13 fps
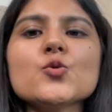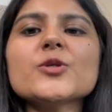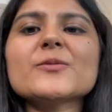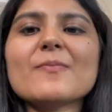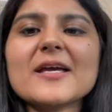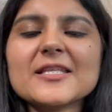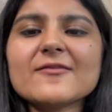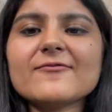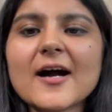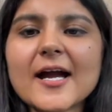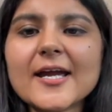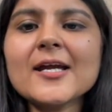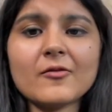to
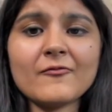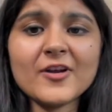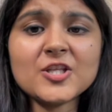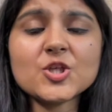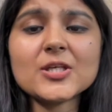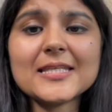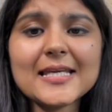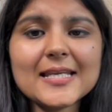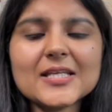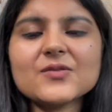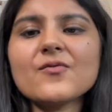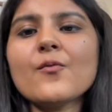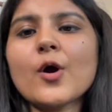specify which
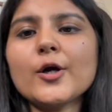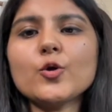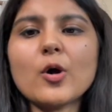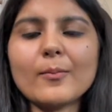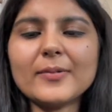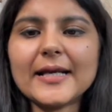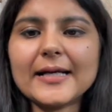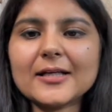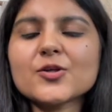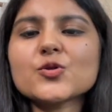series we want to update.